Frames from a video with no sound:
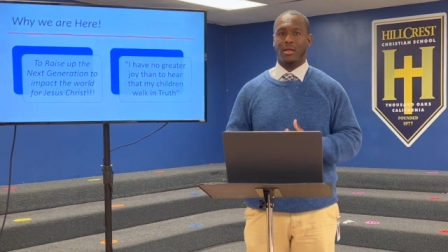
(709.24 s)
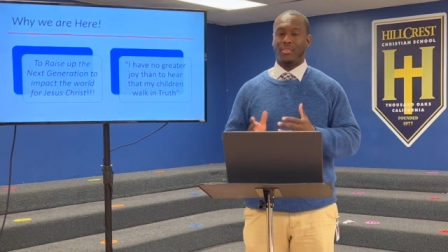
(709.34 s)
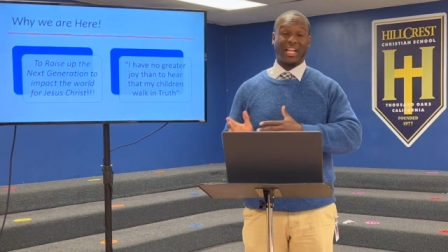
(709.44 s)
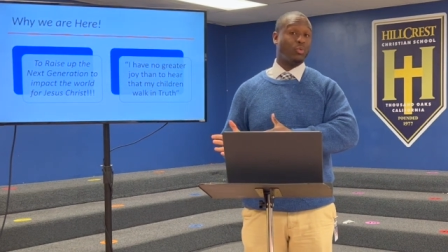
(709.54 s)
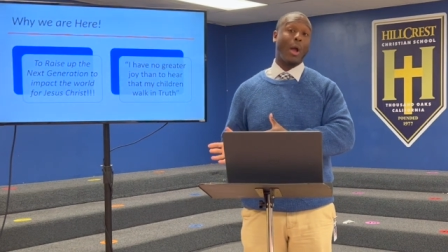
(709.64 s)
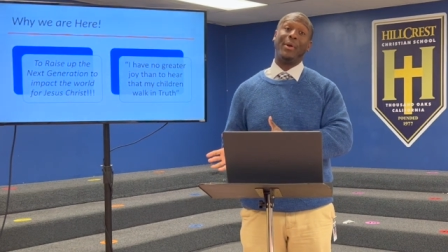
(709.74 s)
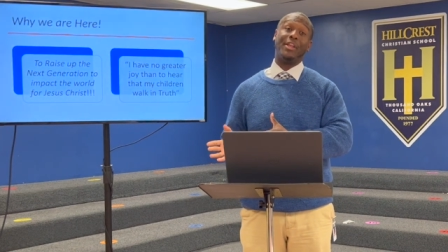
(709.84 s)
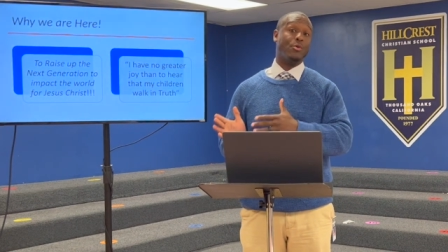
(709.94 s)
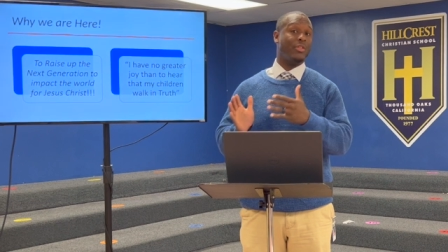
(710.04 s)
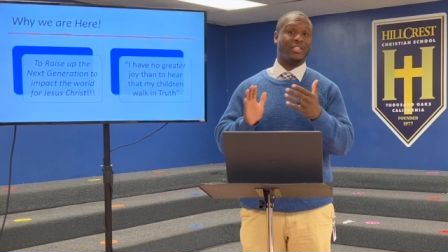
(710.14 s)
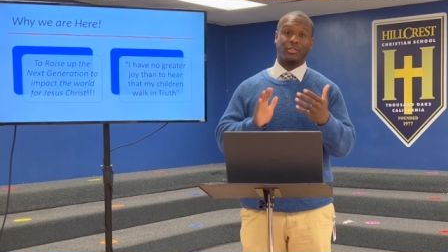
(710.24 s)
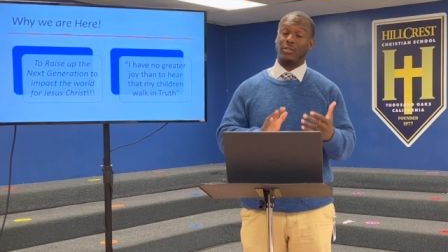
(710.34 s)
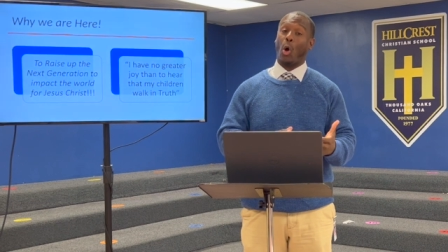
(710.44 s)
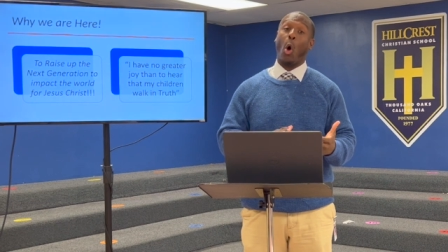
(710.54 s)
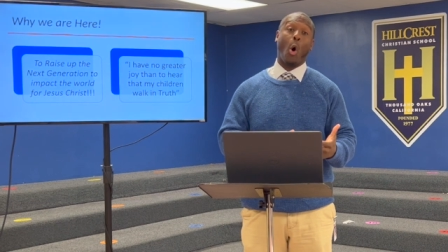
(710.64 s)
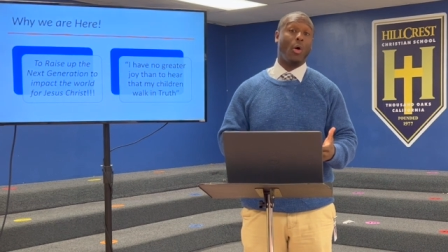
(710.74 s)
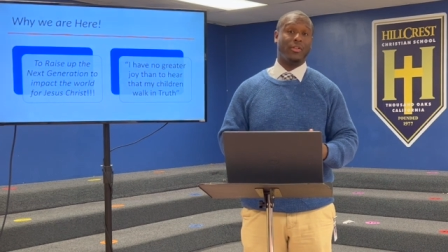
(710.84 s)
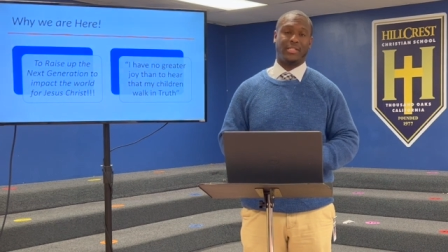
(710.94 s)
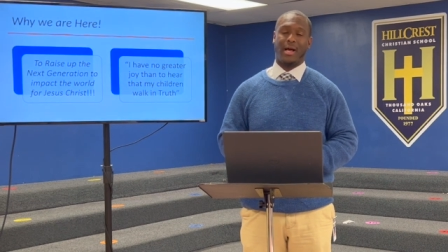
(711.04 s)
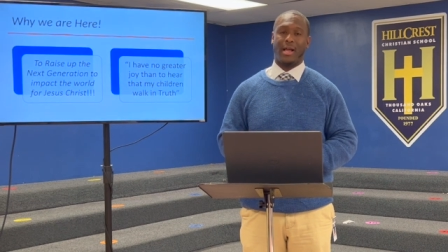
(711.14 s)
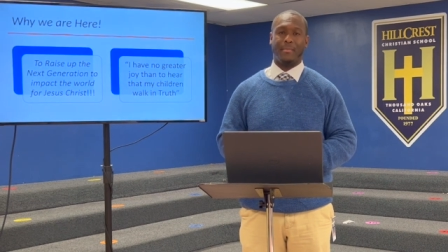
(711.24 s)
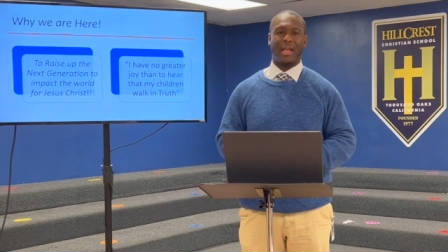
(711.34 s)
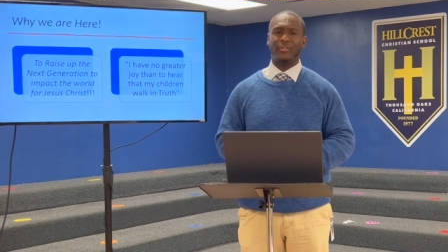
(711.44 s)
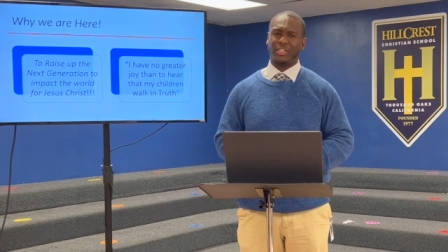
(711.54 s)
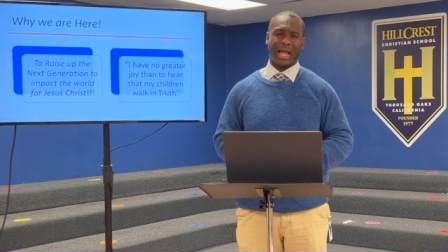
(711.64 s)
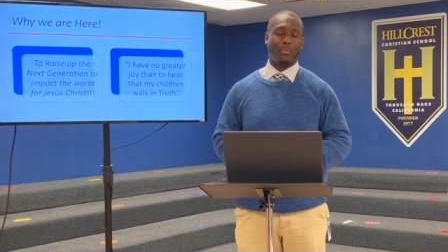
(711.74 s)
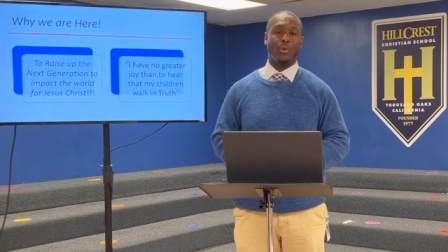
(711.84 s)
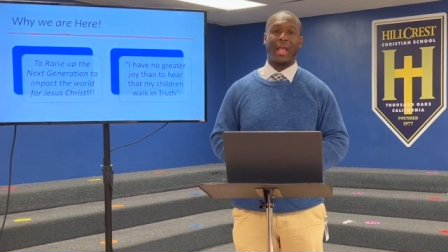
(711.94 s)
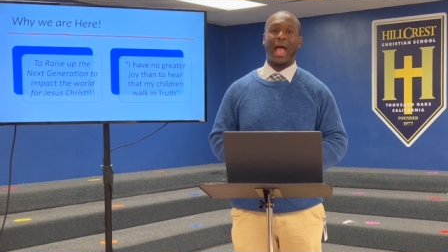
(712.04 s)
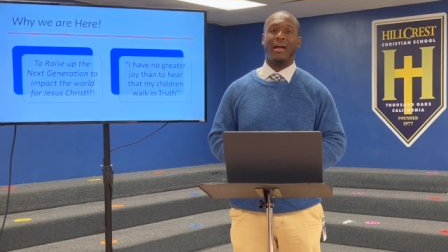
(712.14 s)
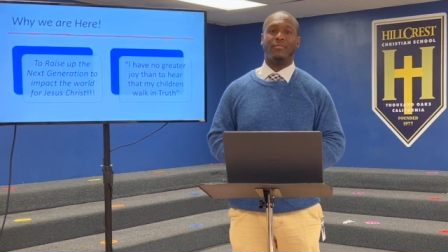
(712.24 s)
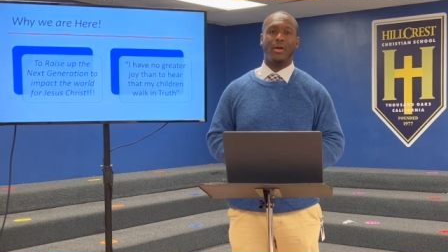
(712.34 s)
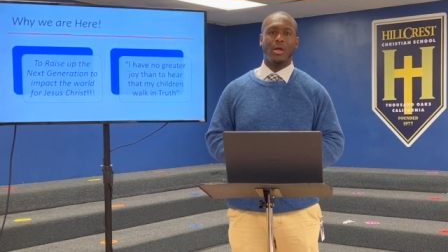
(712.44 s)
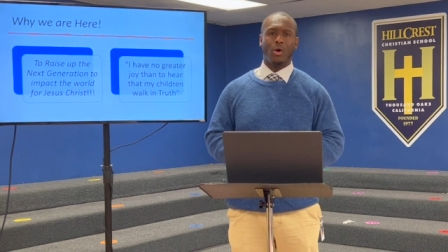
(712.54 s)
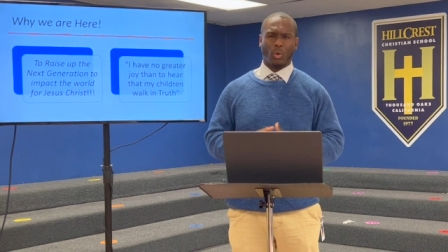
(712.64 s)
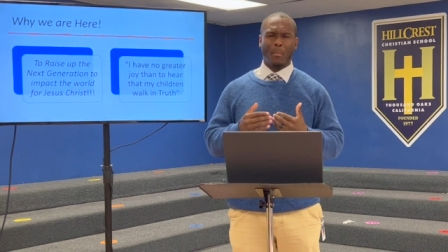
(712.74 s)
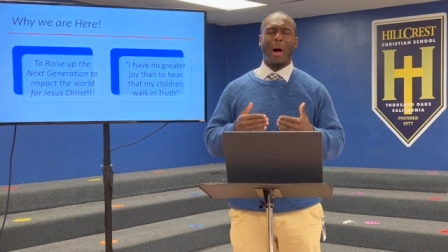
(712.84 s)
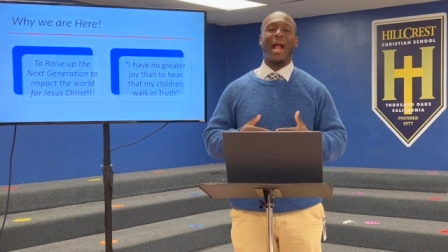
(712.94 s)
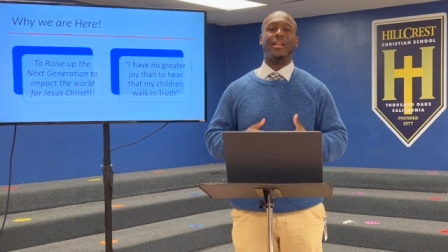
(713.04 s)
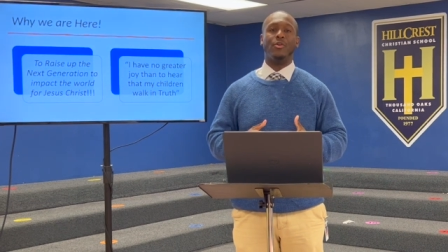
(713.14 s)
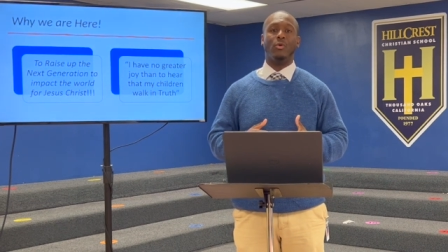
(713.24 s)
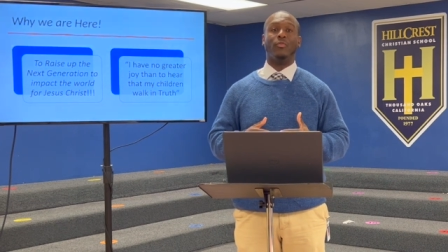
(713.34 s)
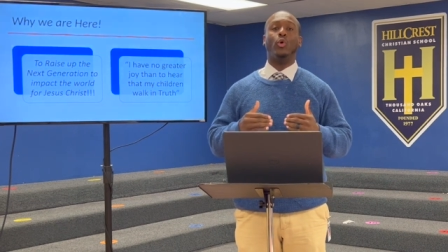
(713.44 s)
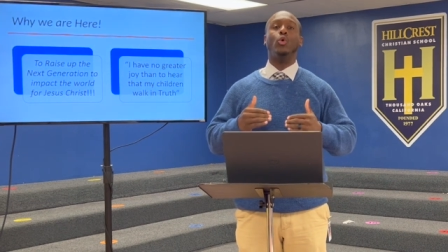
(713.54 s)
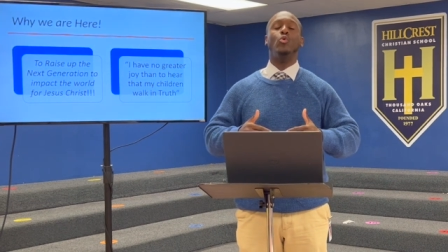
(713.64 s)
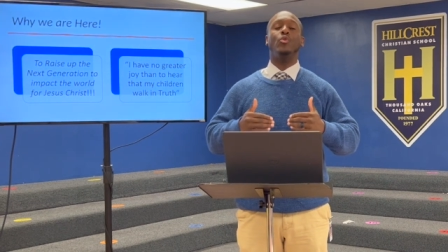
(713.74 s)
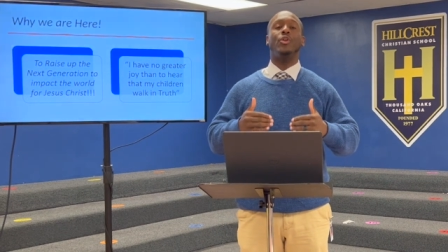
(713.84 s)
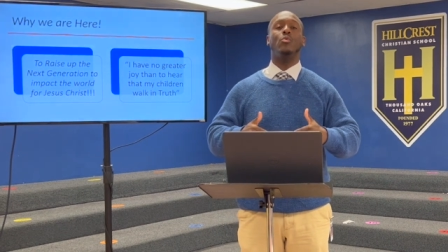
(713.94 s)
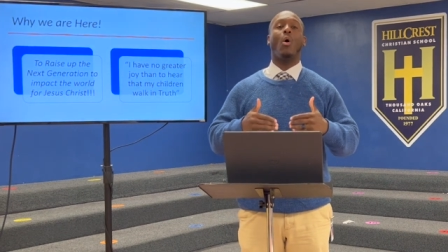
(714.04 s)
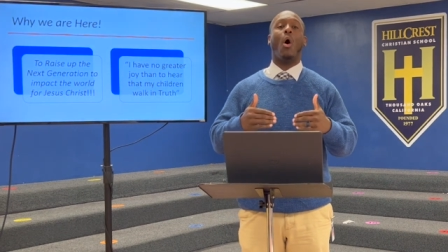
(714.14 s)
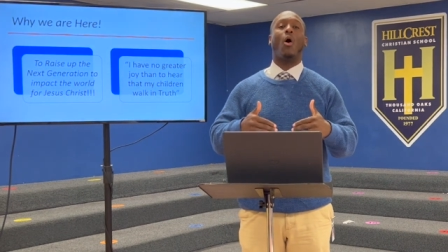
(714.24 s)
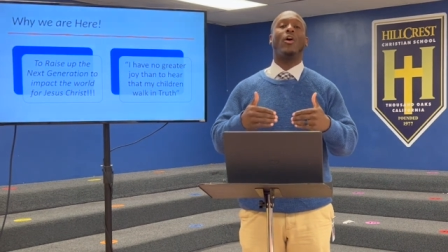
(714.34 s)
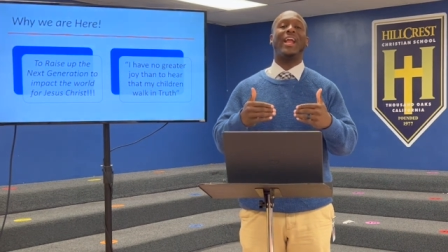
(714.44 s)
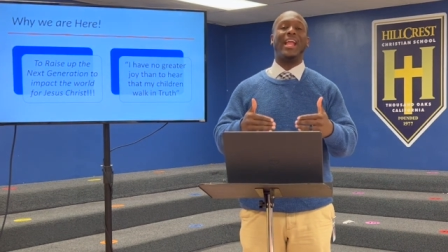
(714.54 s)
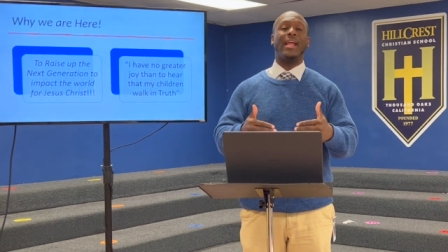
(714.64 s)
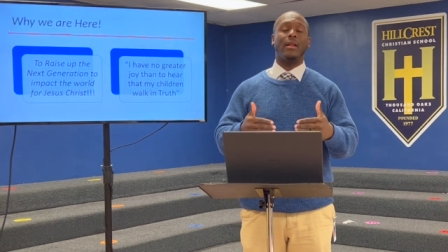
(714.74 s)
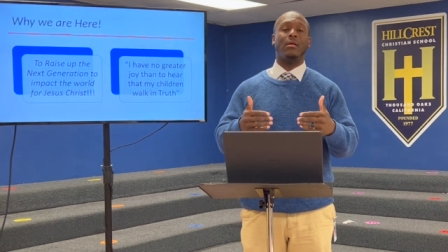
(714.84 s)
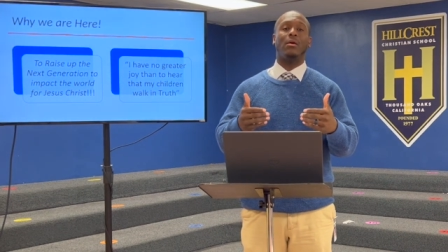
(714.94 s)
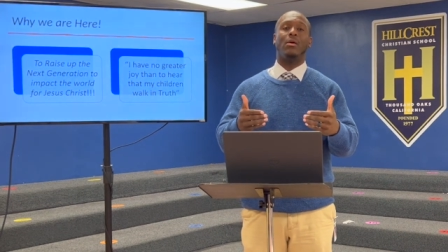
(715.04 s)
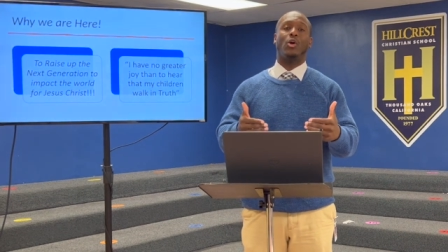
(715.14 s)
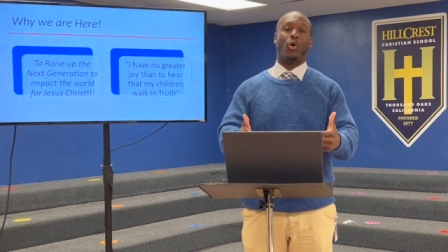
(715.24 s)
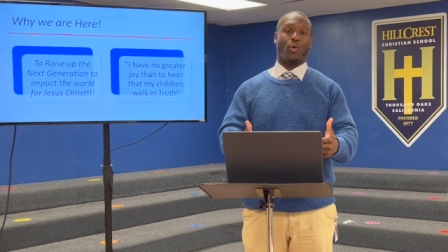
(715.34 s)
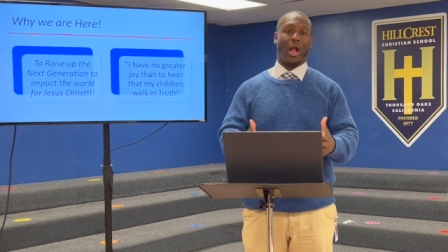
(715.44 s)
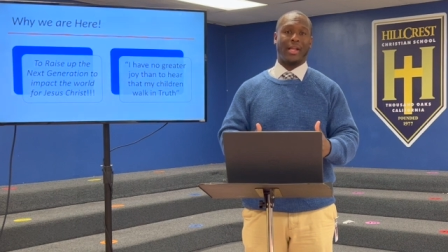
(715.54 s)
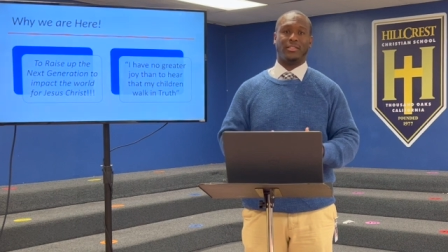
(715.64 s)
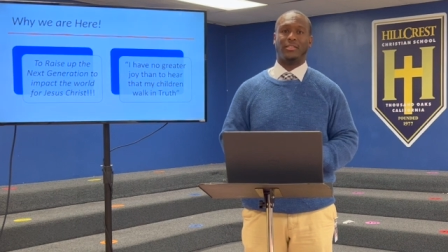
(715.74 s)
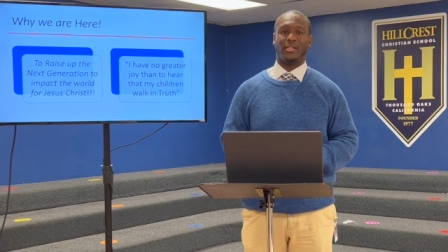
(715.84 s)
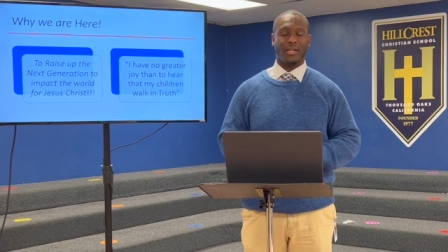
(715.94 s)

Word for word: That's why we do this all the time. Every chapel we have, remind you of who you are in Christ.